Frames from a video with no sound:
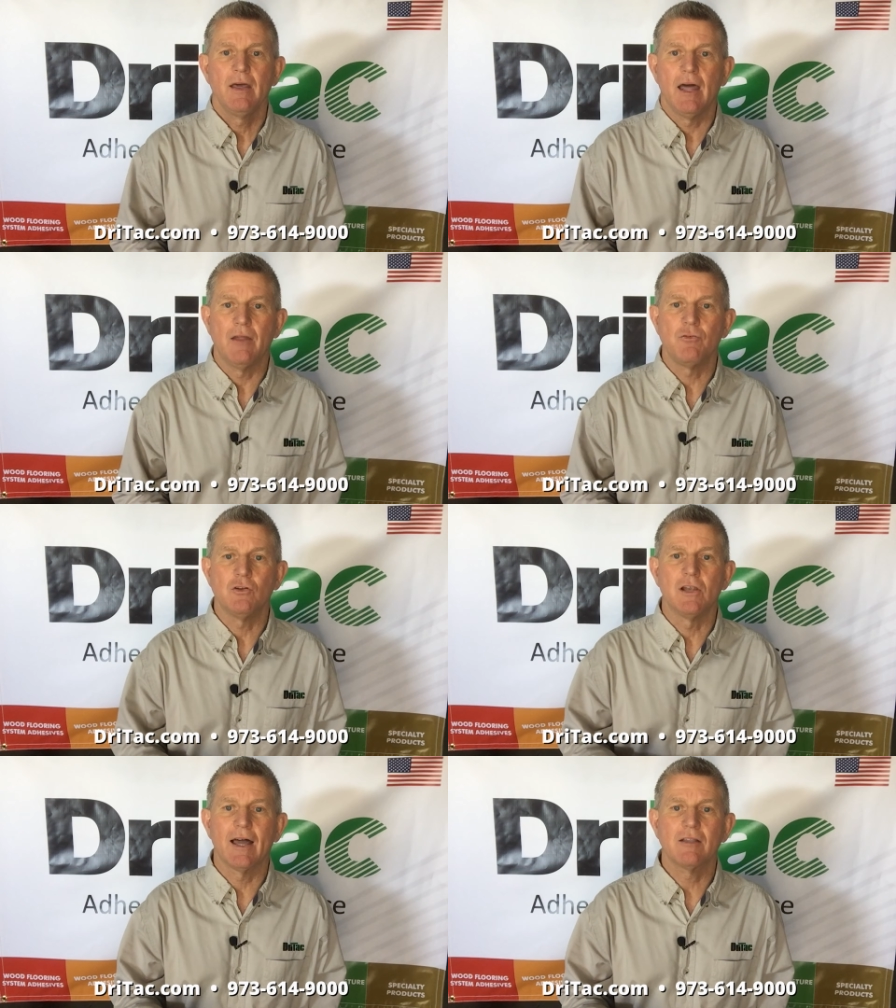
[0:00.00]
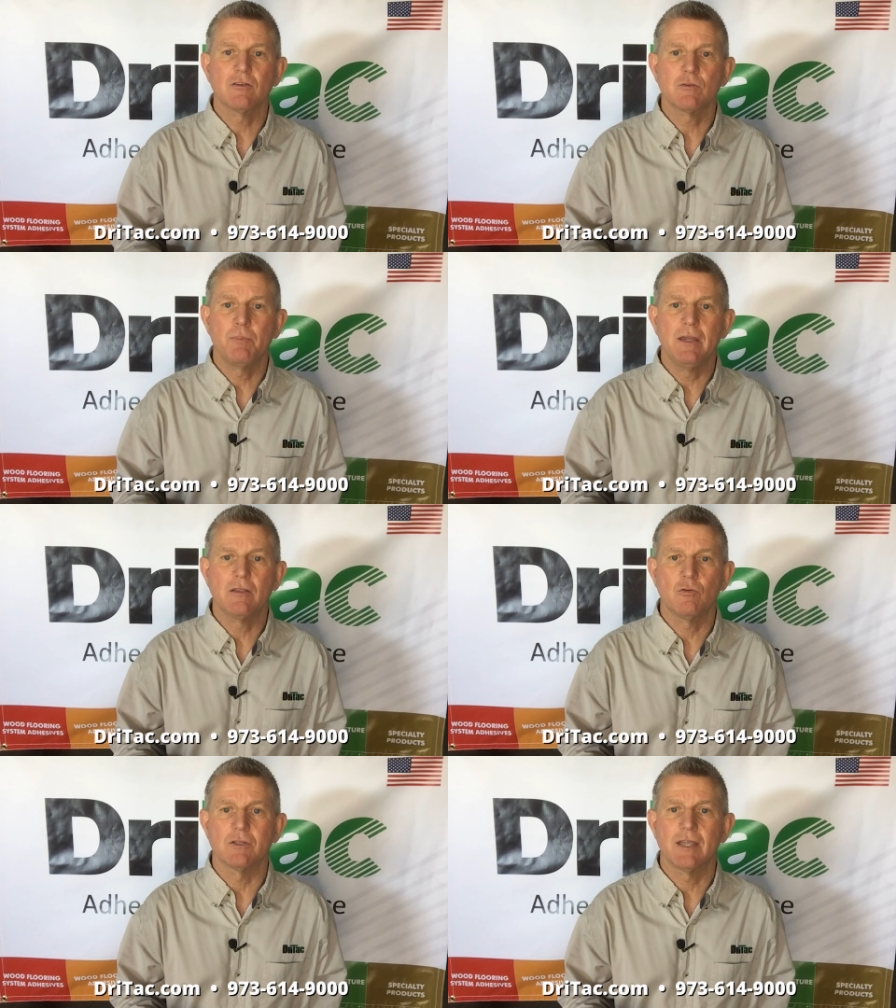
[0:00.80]
And if you'd like to
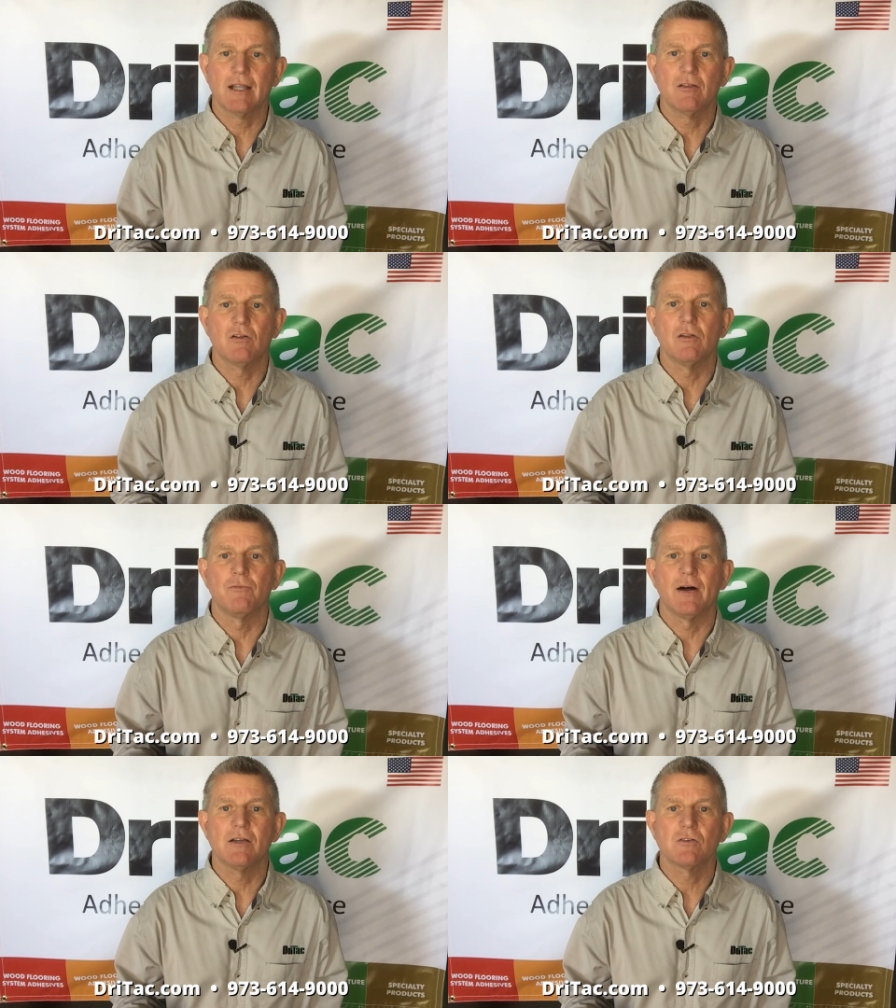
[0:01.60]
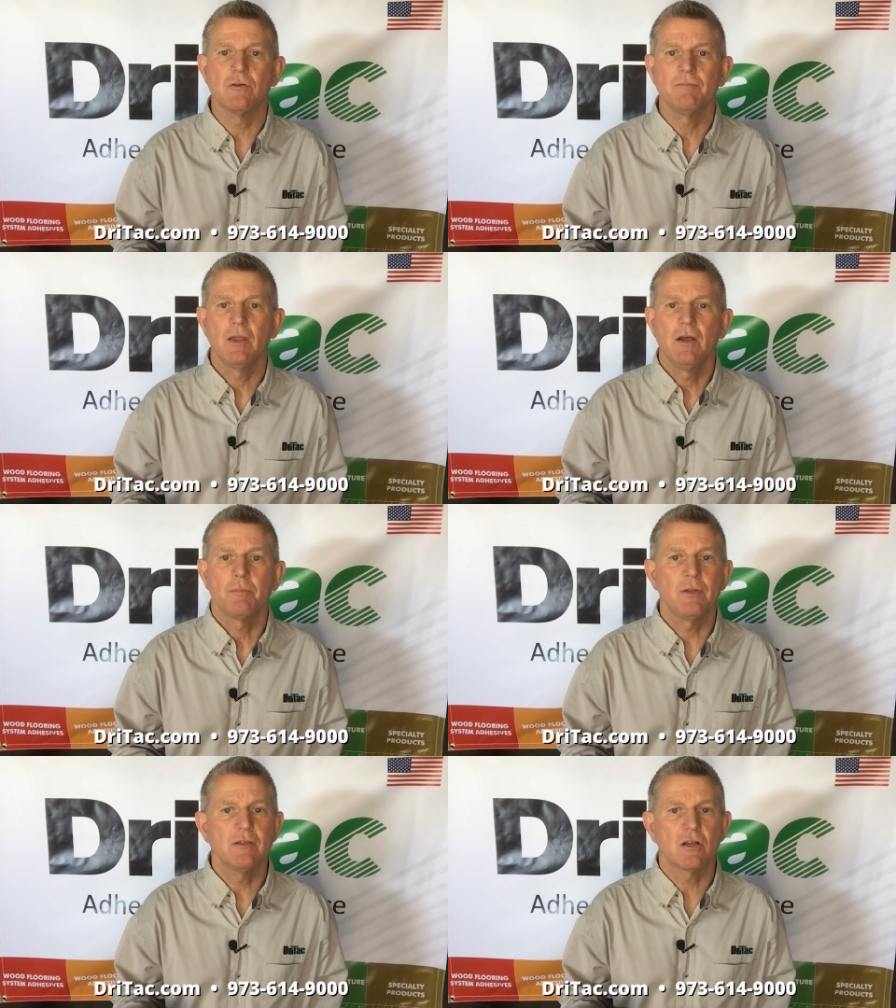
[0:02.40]
speak to a technical advisor,
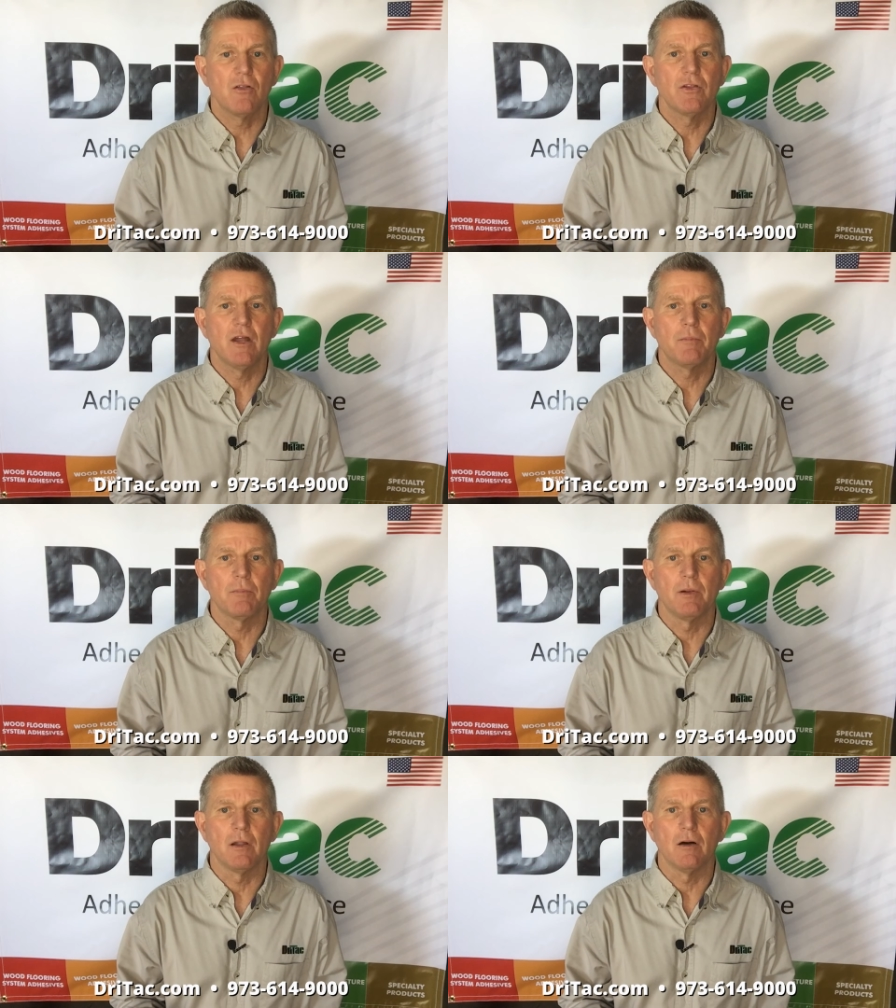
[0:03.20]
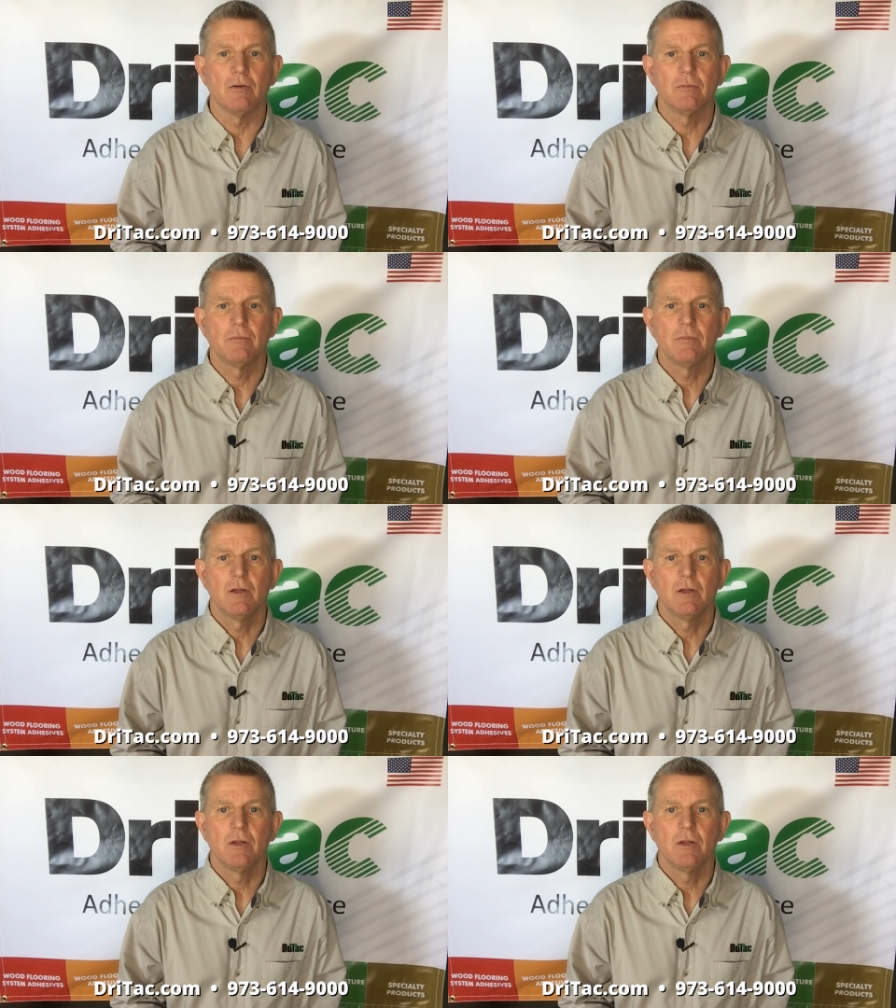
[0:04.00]
please call the number below.